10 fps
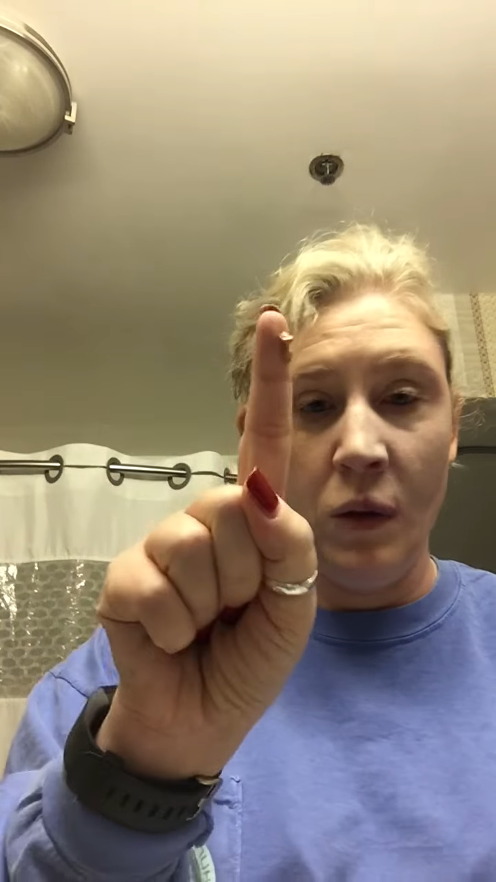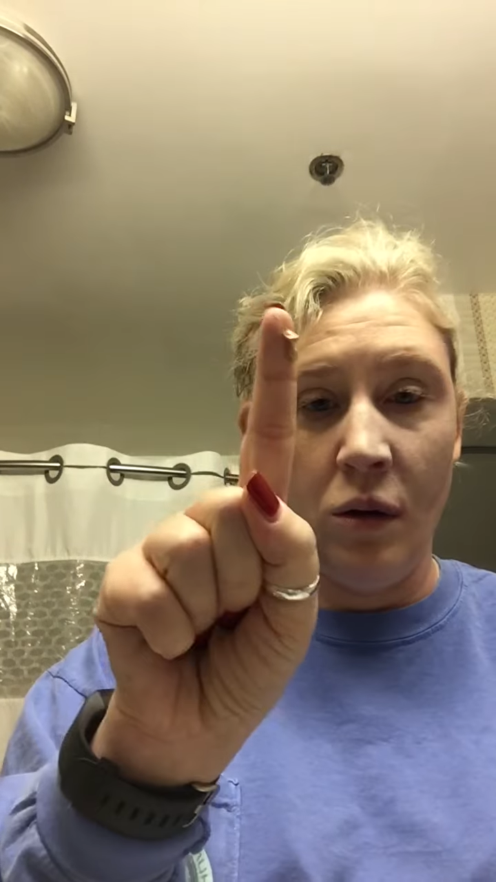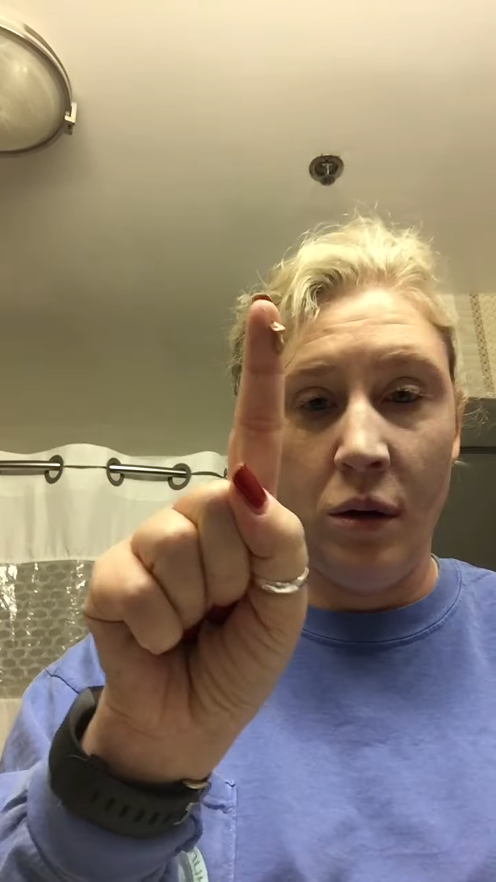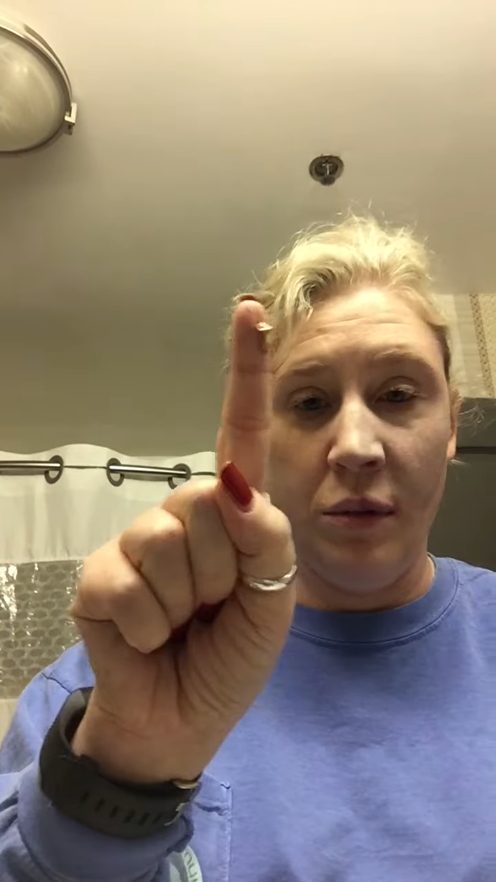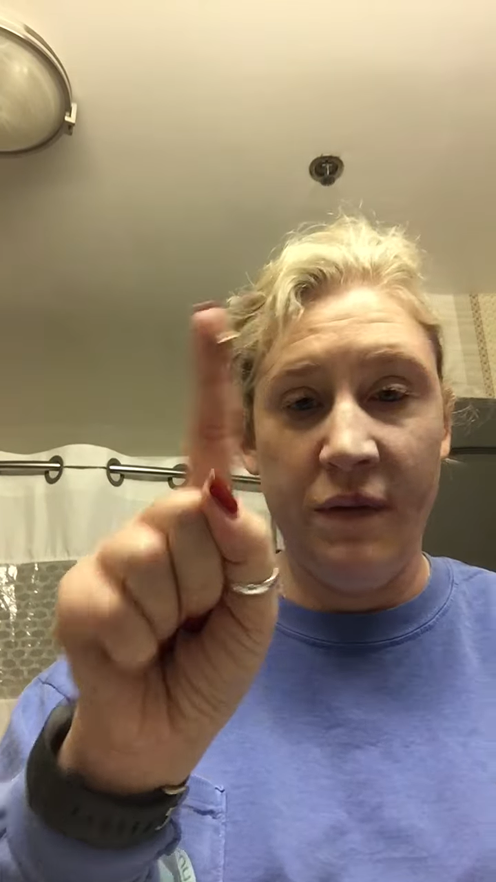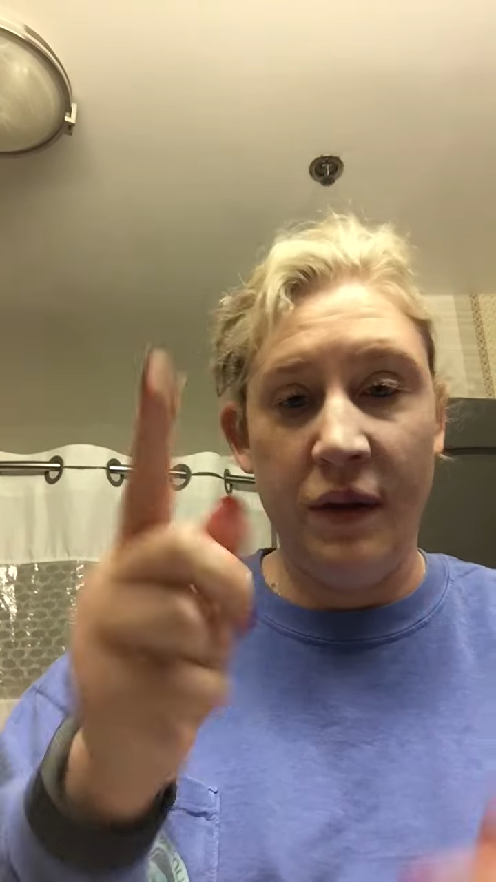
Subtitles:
On my